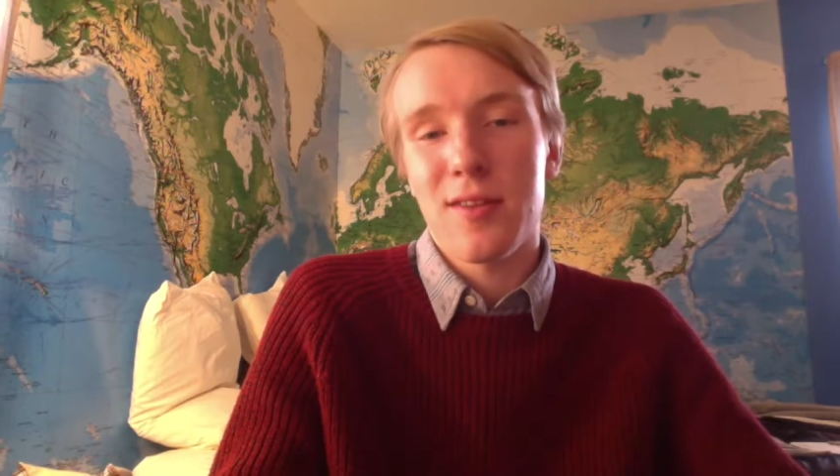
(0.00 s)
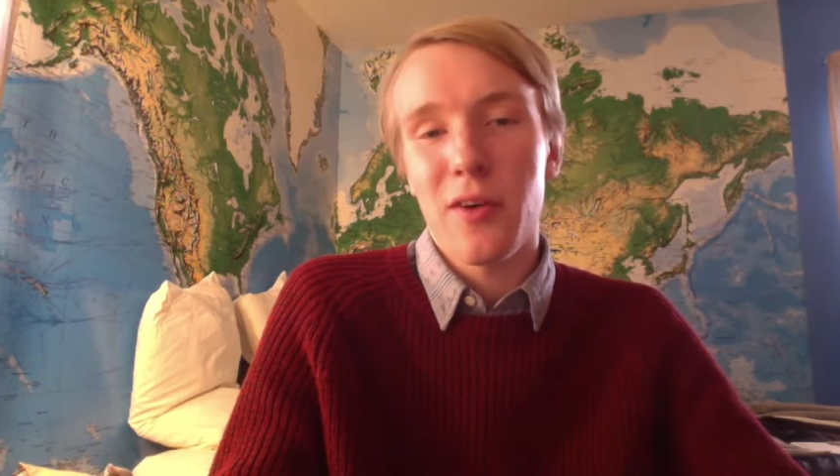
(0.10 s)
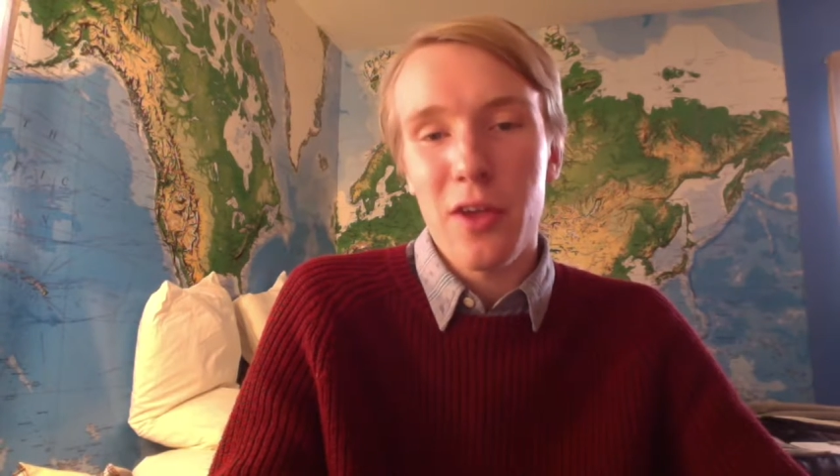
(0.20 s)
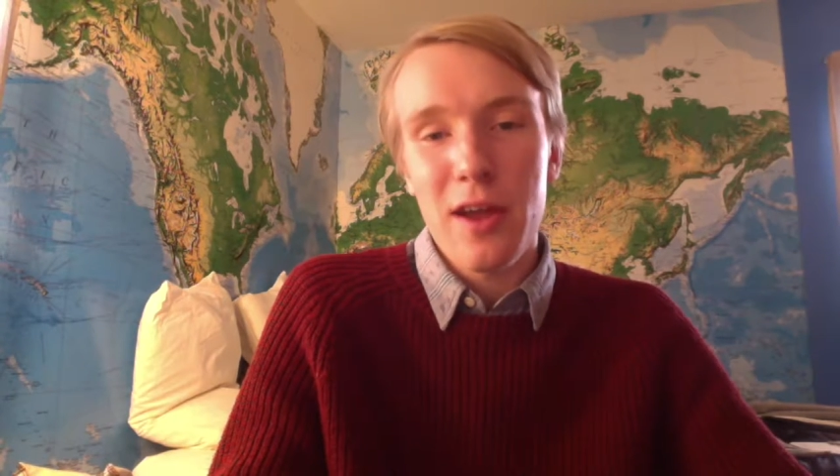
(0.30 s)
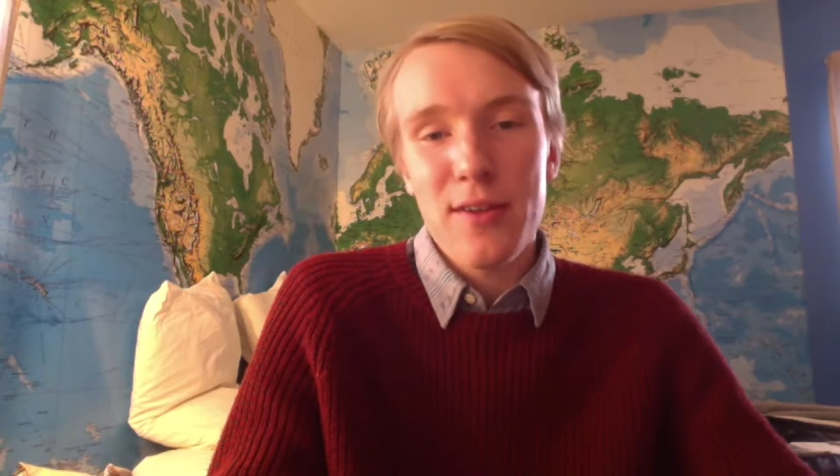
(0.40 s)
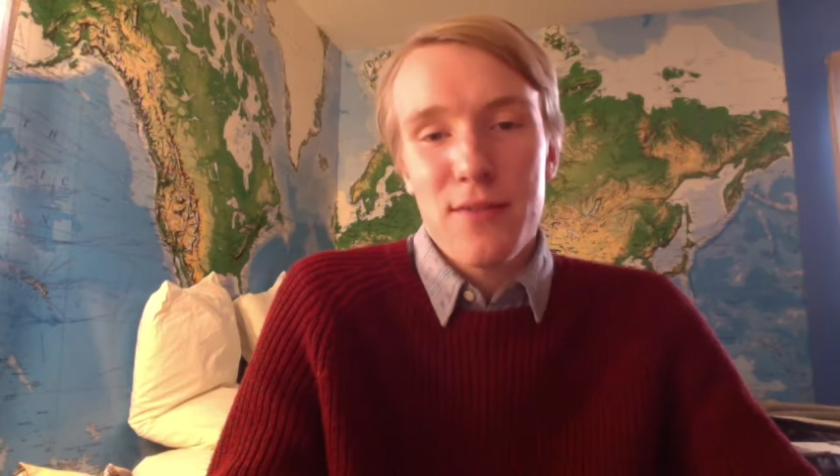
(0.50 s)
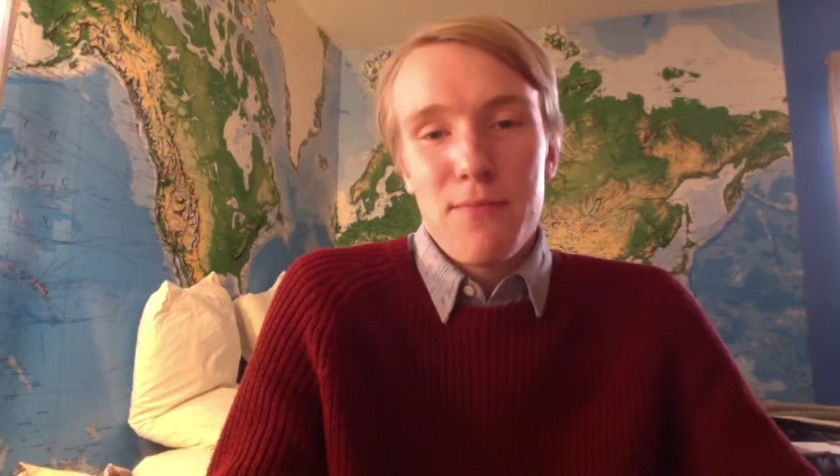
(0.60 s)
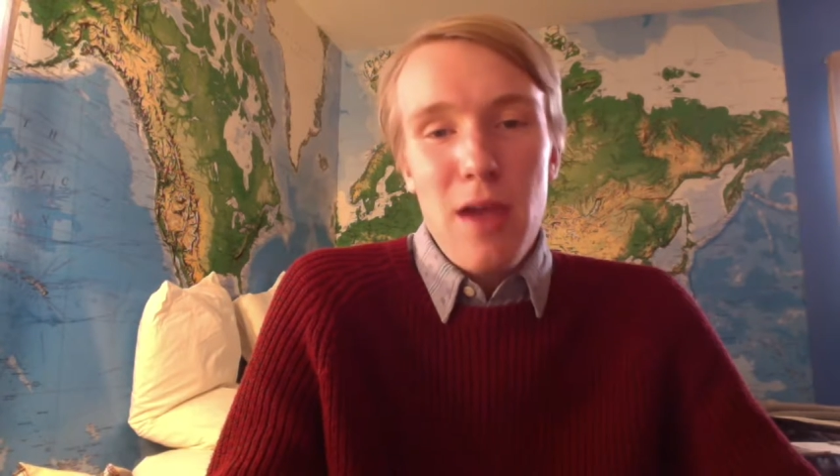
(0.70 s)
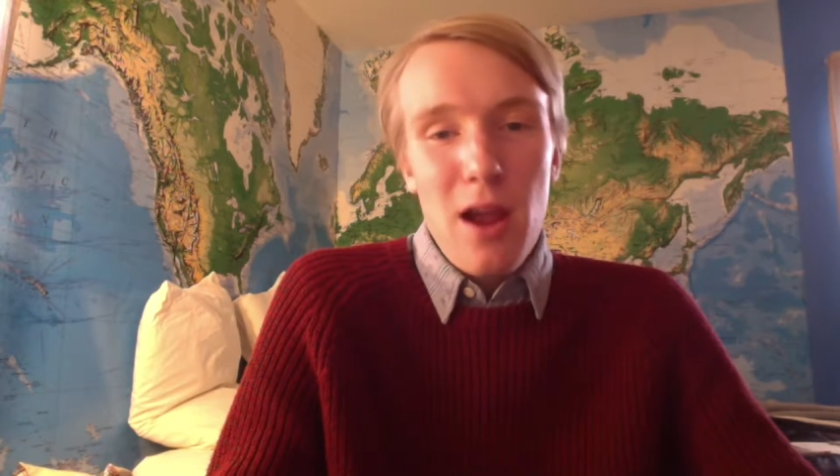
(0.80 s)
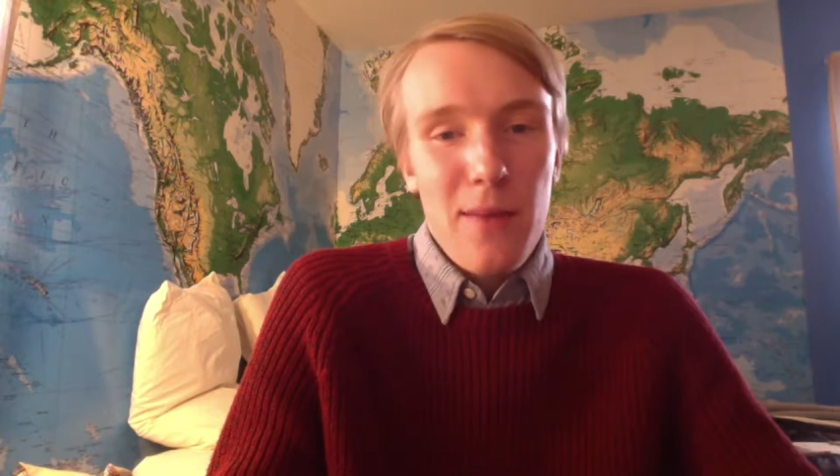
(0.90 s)
so you
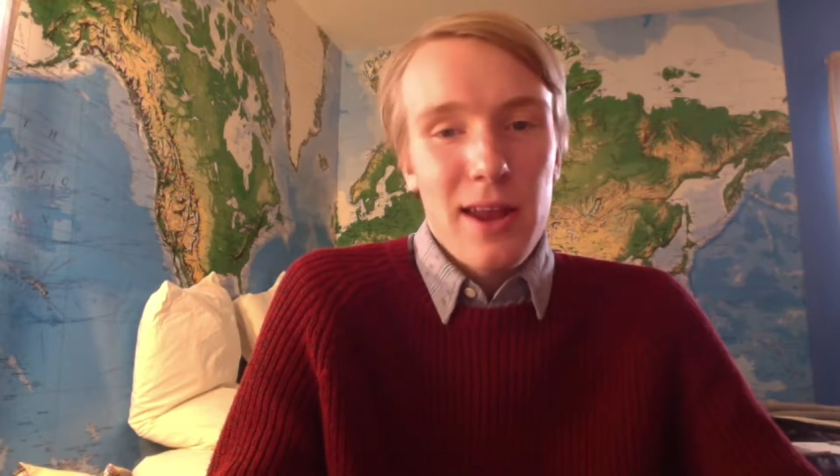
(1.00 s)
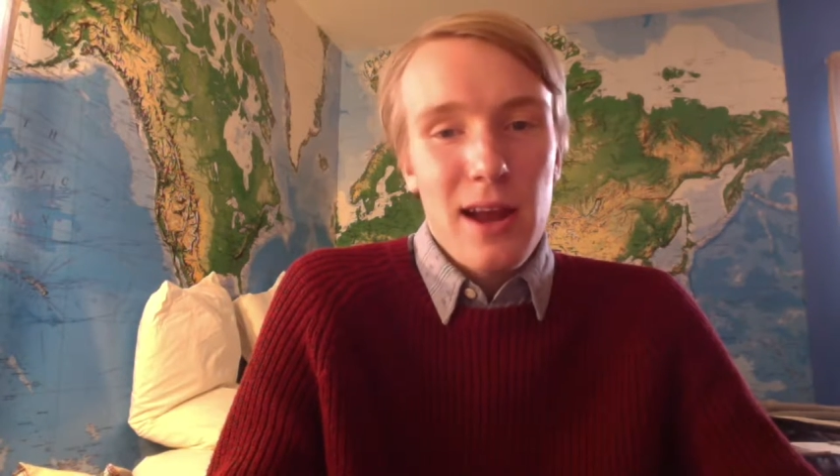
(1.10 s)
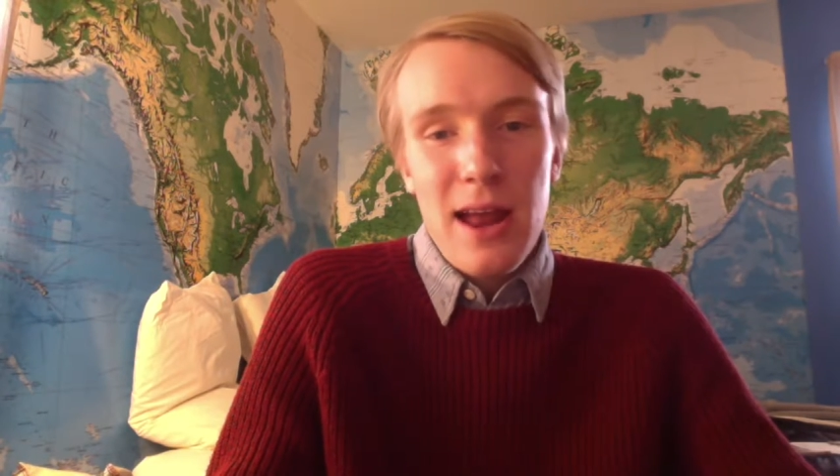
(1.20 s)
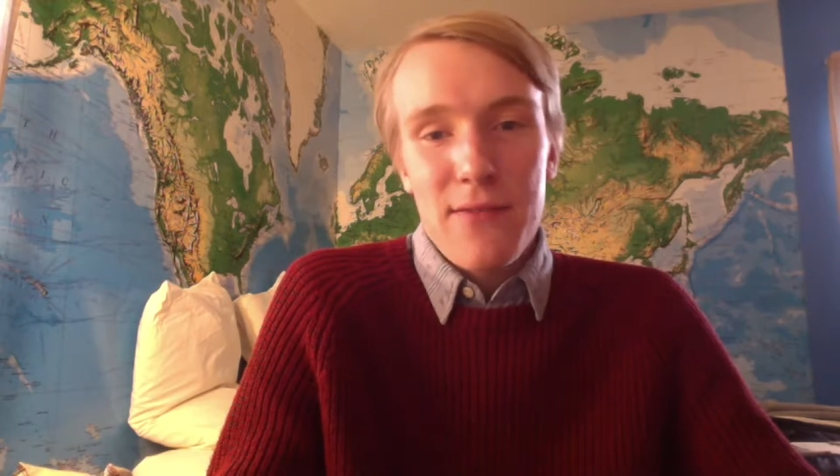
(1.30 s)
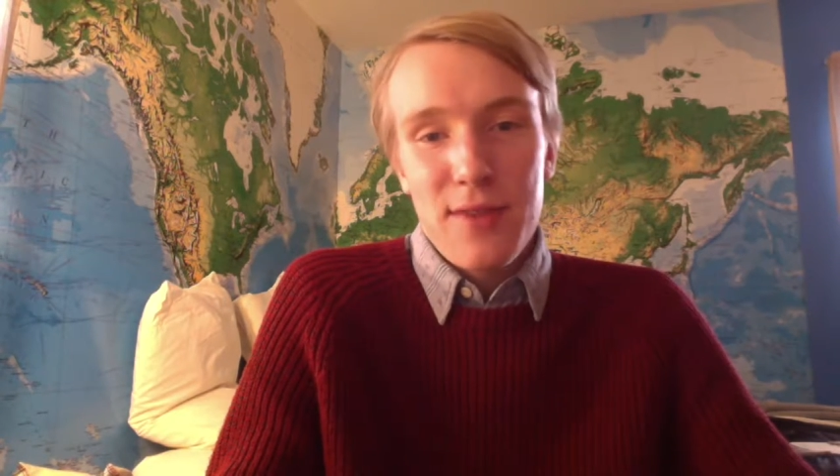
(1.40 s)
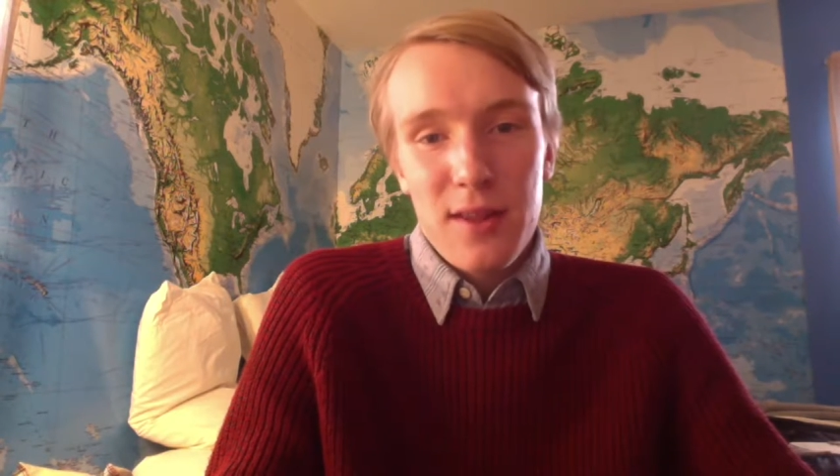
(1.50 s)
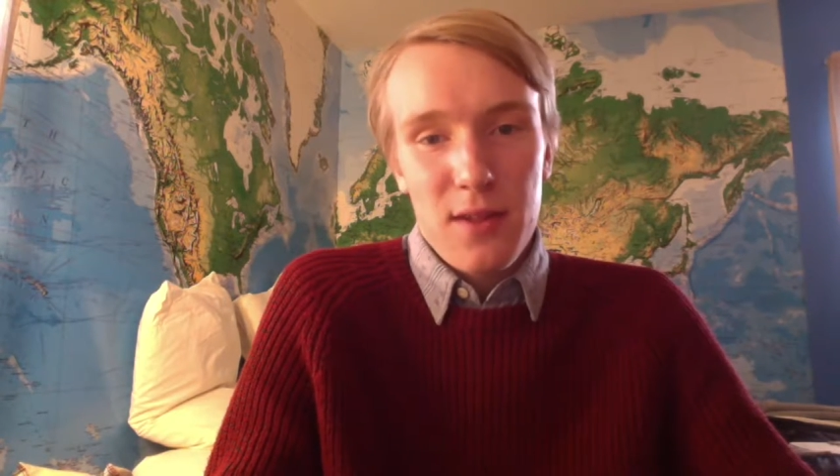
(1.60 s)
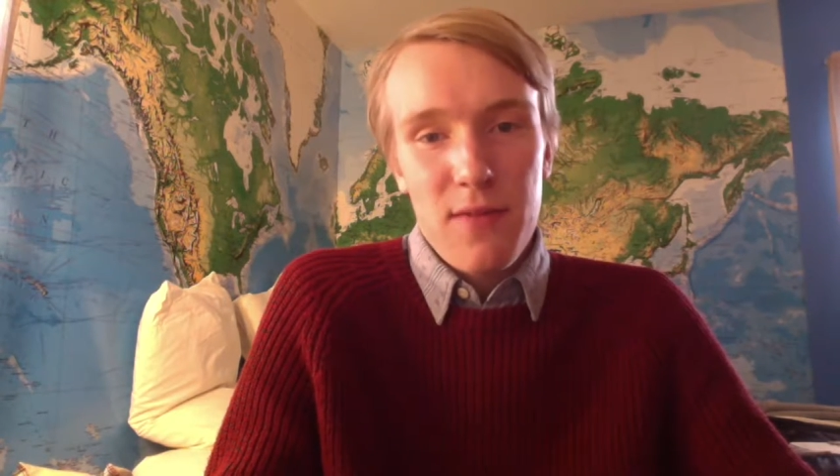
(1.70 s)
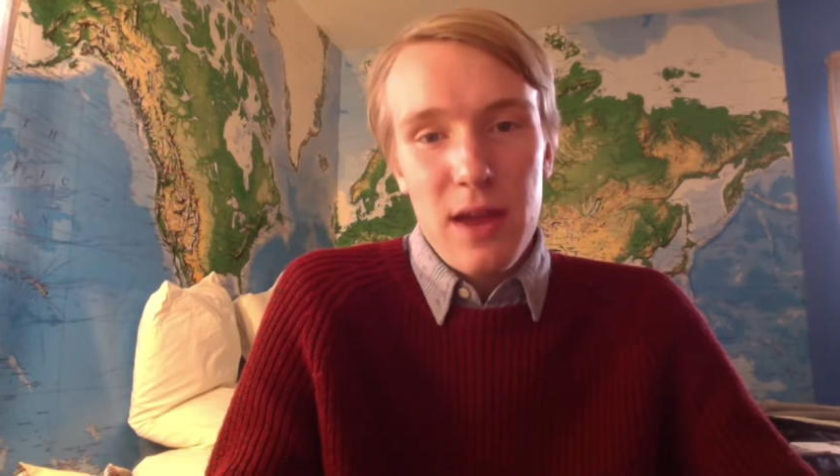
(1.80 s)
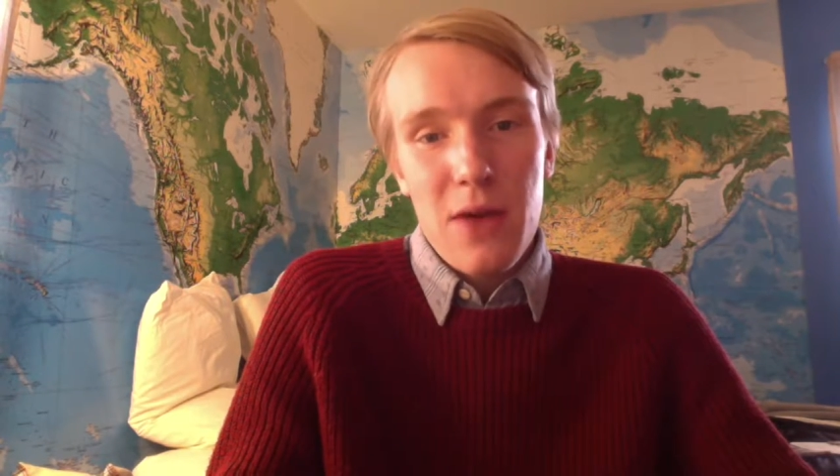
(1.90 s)
guys may or may not have seen
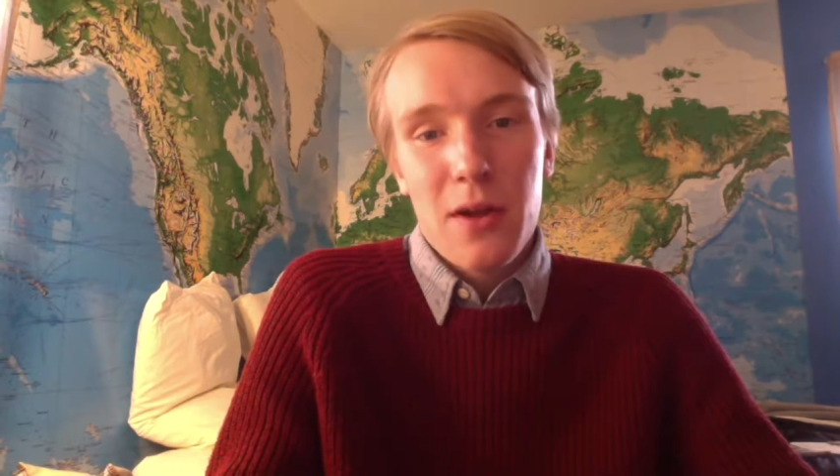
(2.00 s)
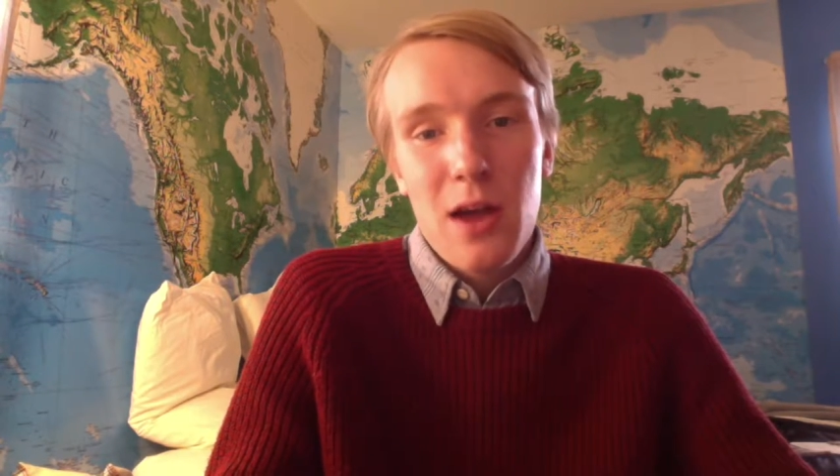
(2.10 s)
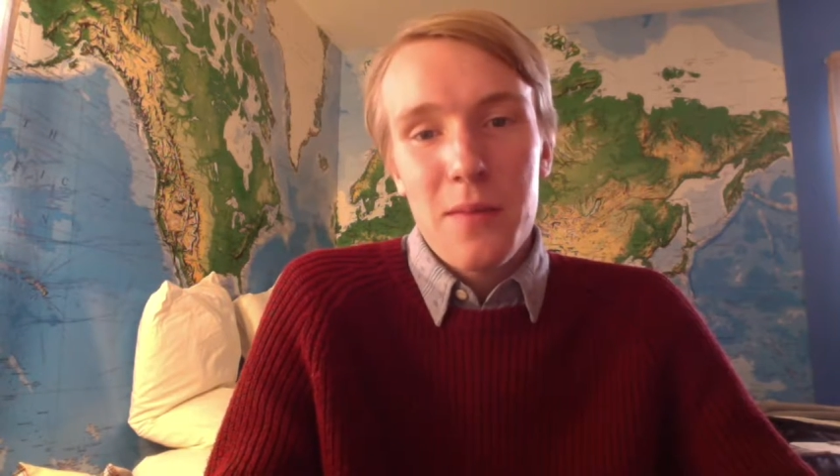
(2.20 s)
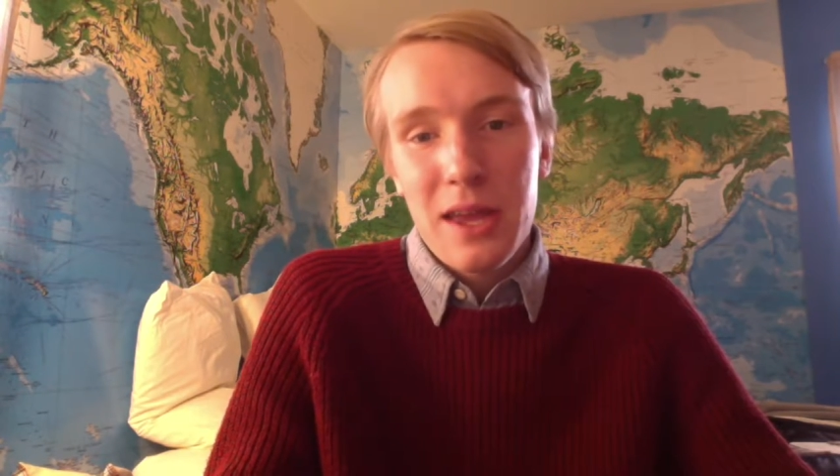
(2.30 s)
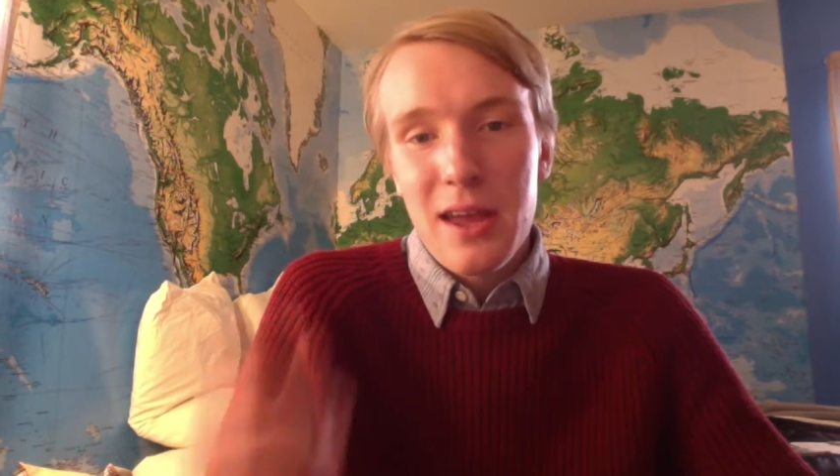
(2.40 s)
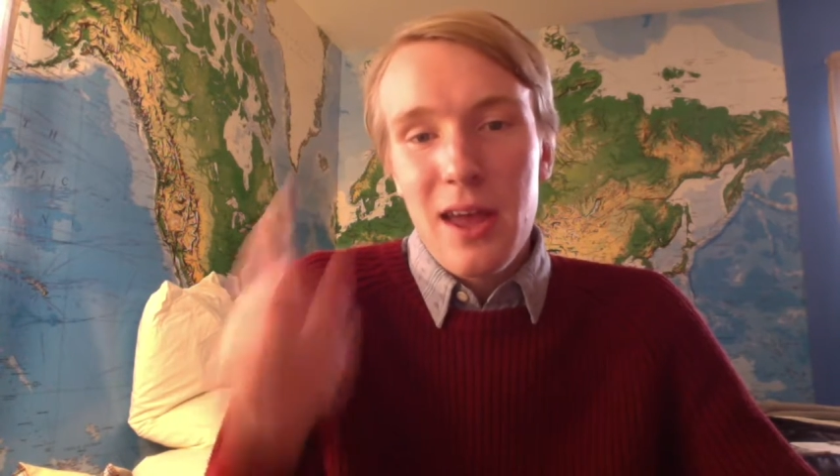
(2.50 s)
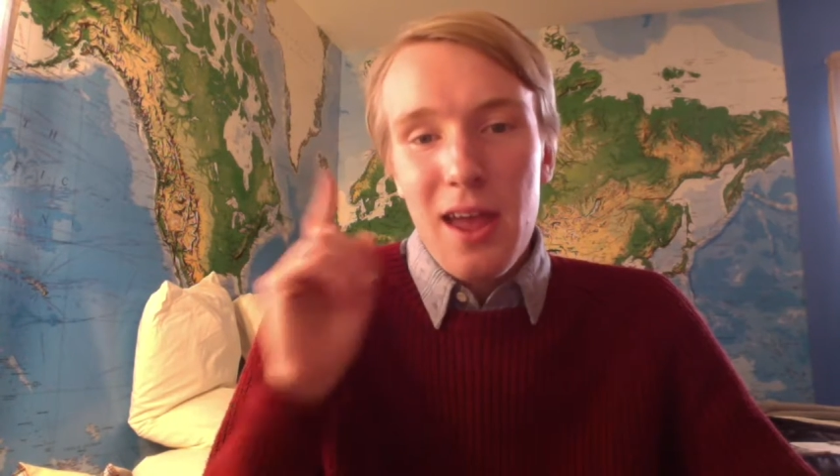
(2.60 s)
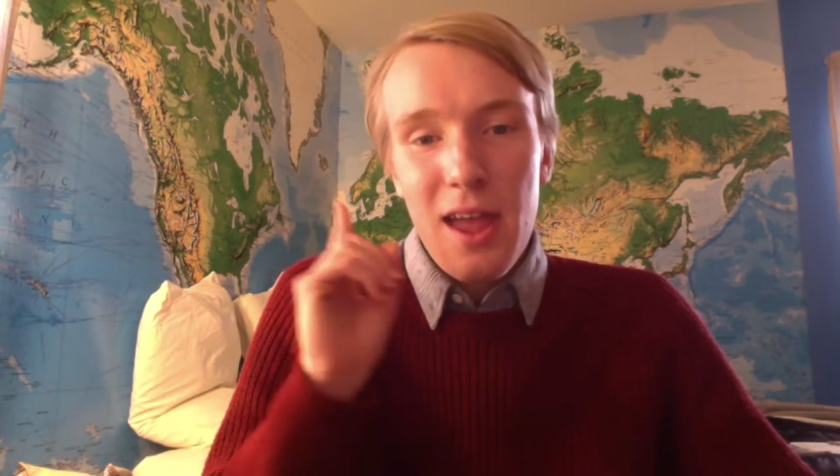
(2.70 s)
this video coming.